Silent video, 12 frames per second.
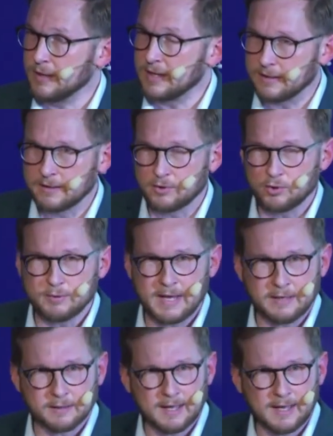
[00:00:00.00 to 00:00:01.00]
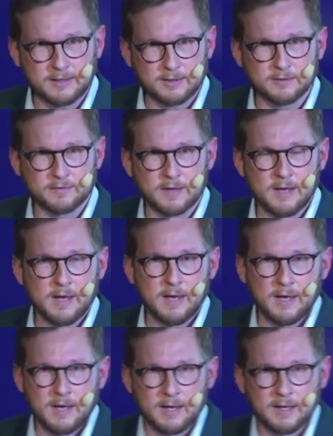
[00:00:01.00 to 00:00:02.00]
We can create a kind of
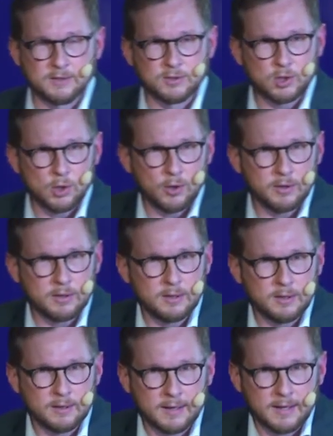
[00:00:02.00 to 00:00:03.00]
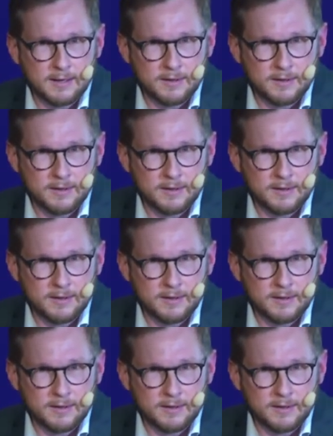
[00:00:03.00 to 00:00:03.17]
internal